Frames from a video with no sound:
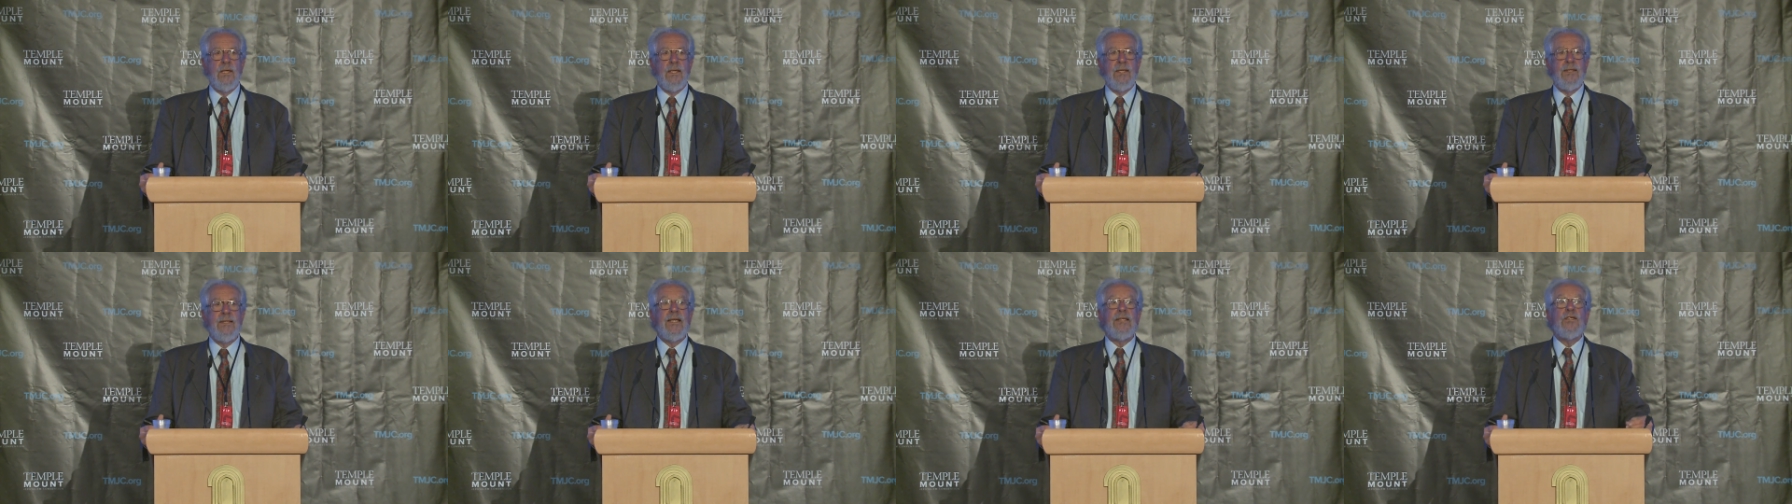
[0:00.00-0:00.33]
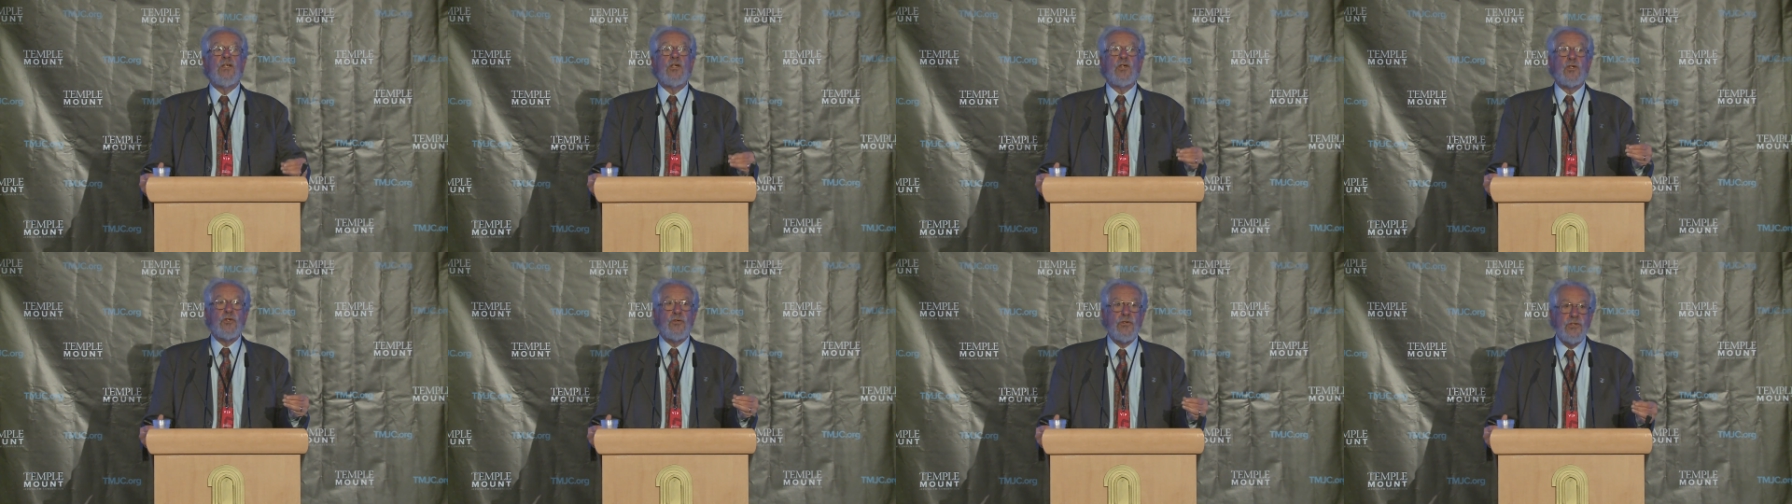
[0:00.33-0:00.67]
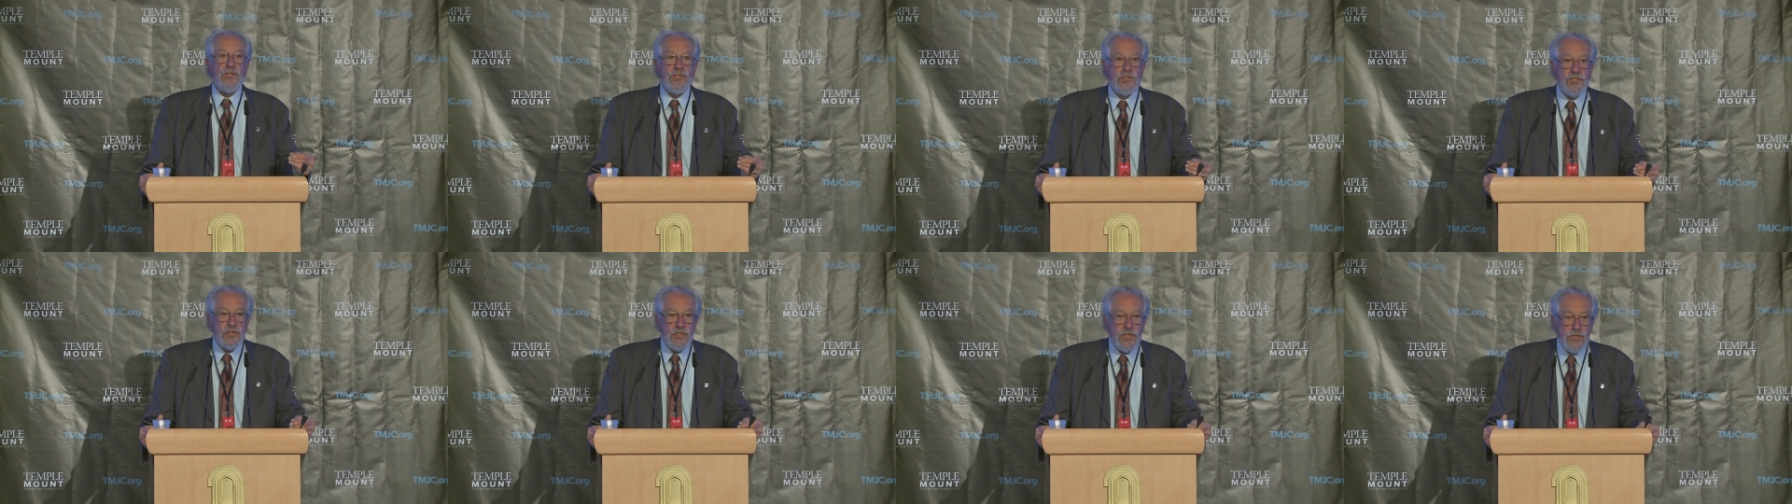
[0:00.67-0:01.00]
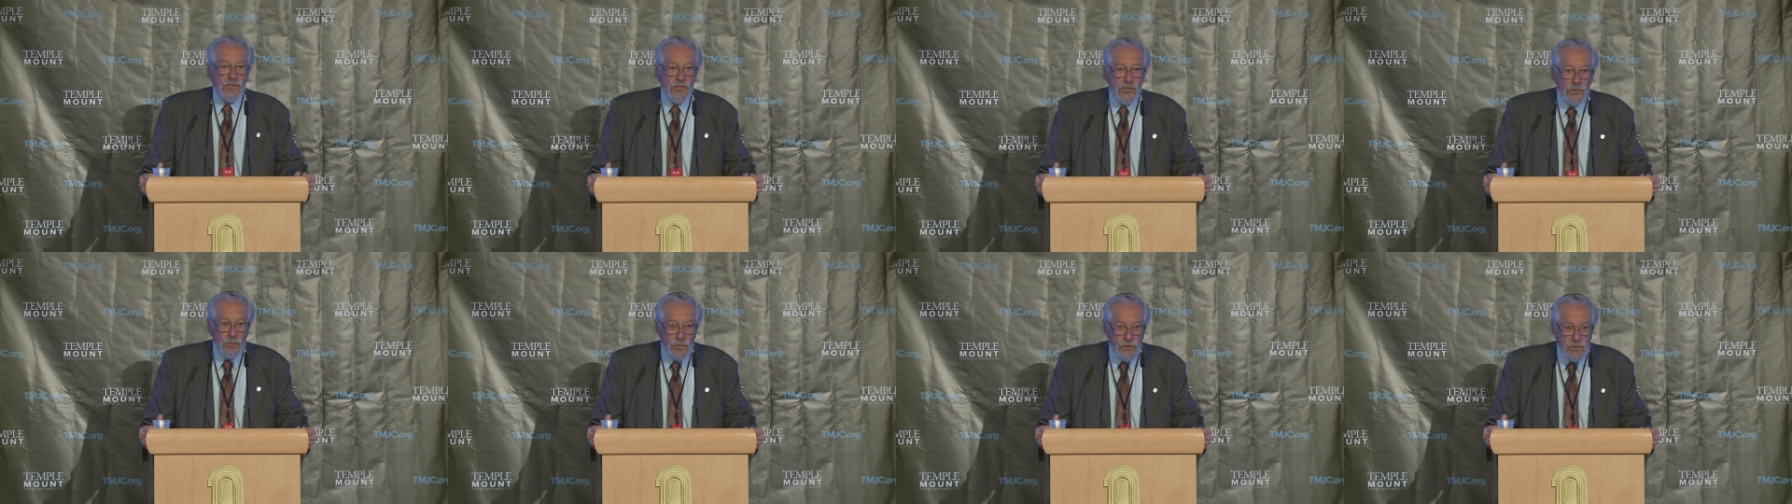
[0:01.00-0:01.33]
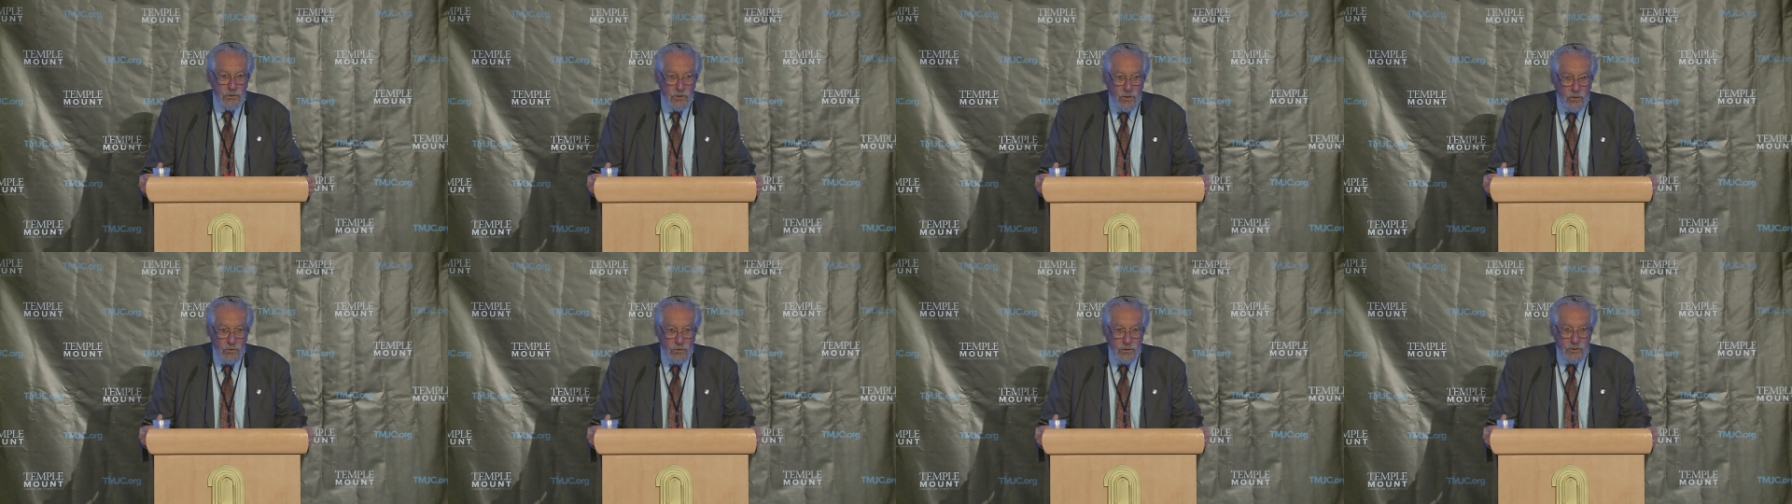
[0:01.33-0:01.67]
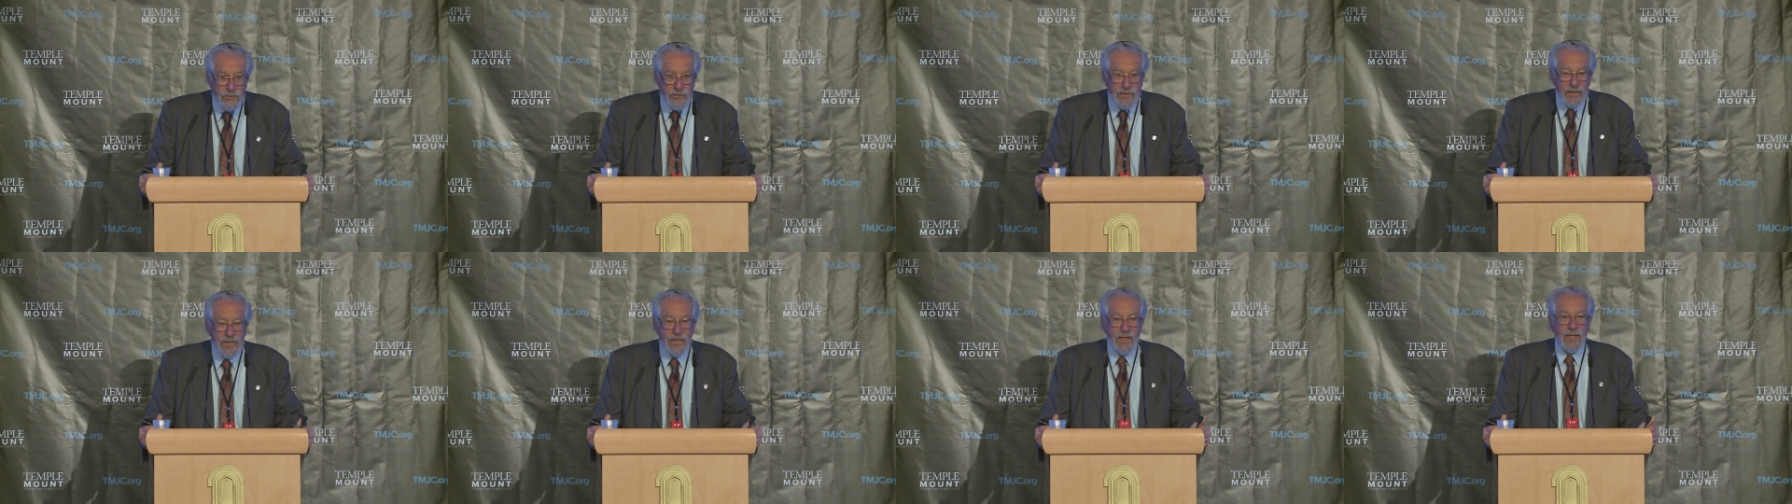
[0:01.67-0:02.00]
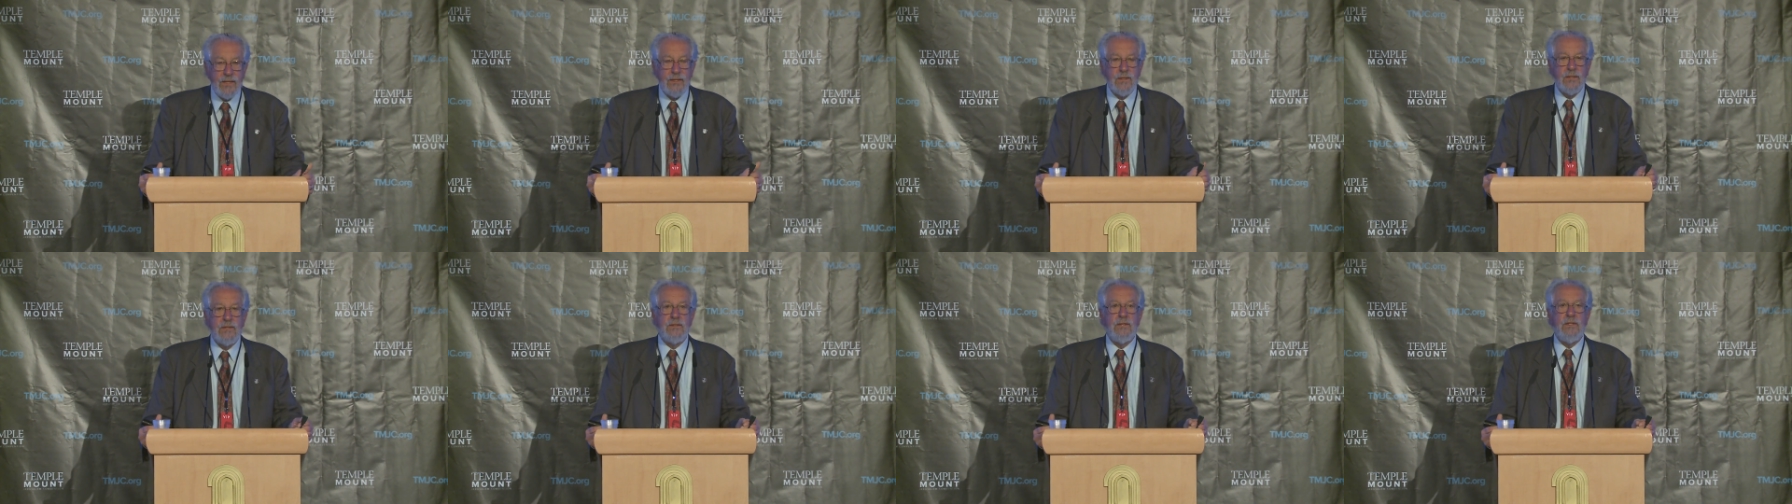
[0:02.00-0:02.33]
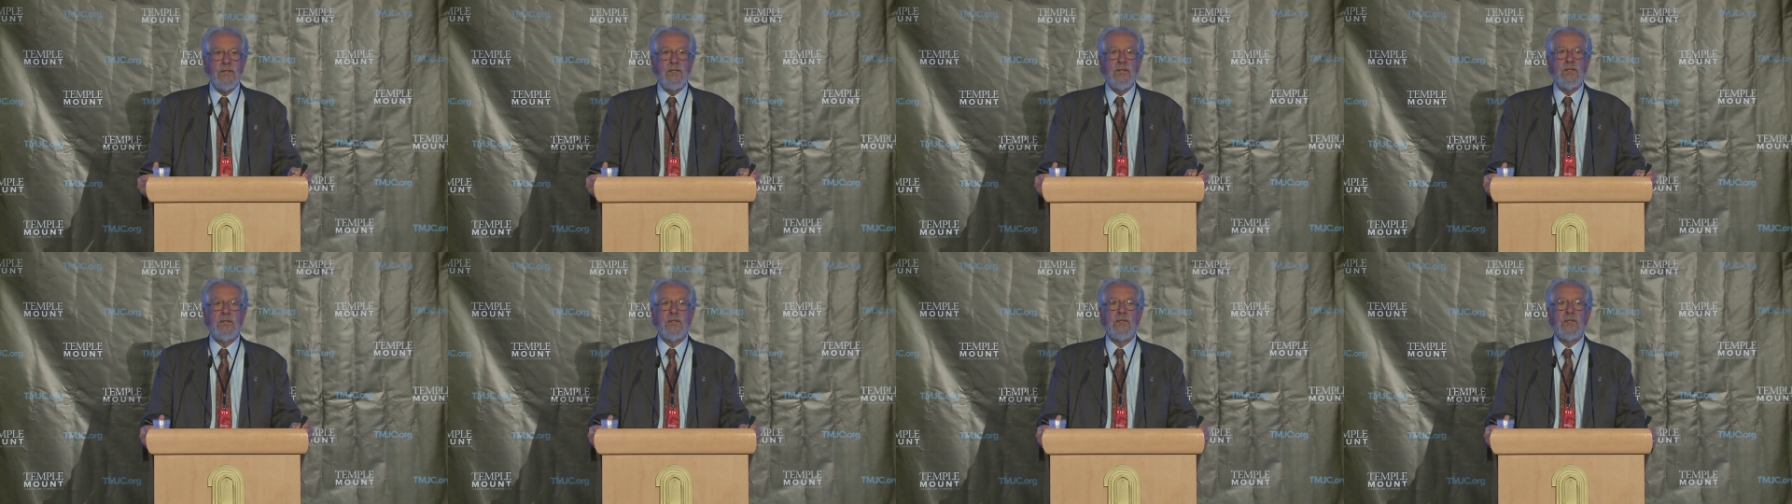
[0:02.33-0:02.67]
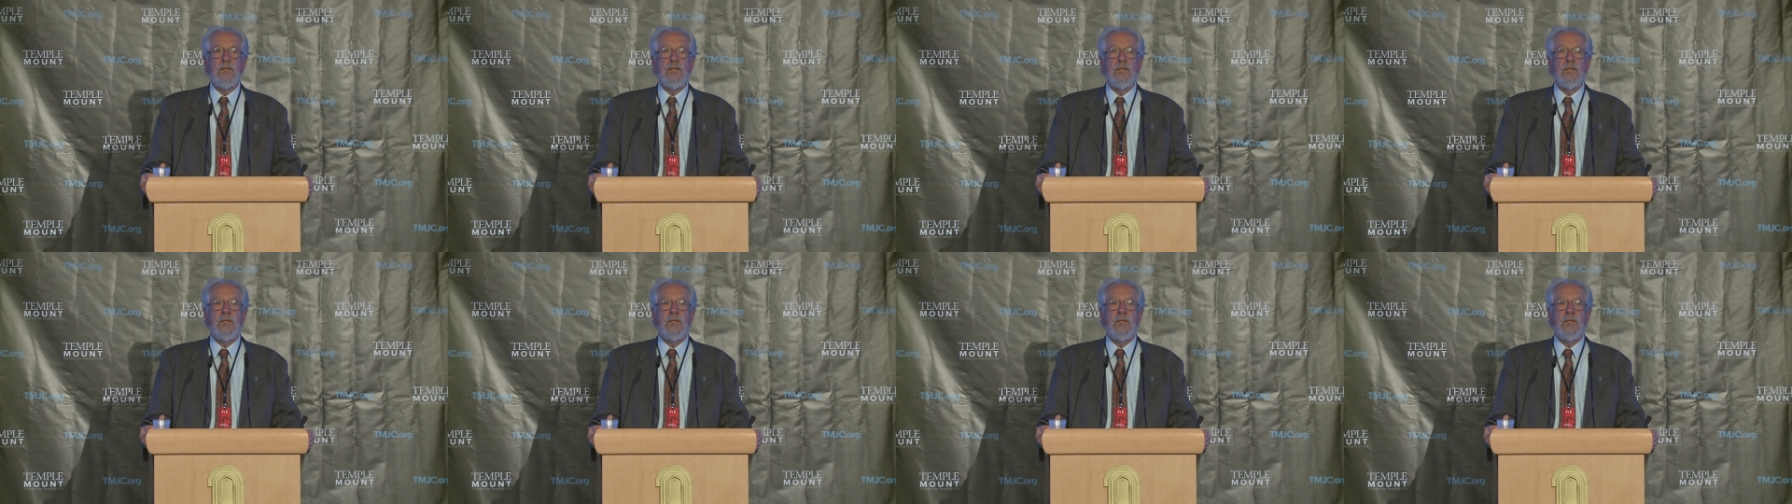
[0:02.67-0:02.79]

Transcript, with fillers: then the Christians will know the reality,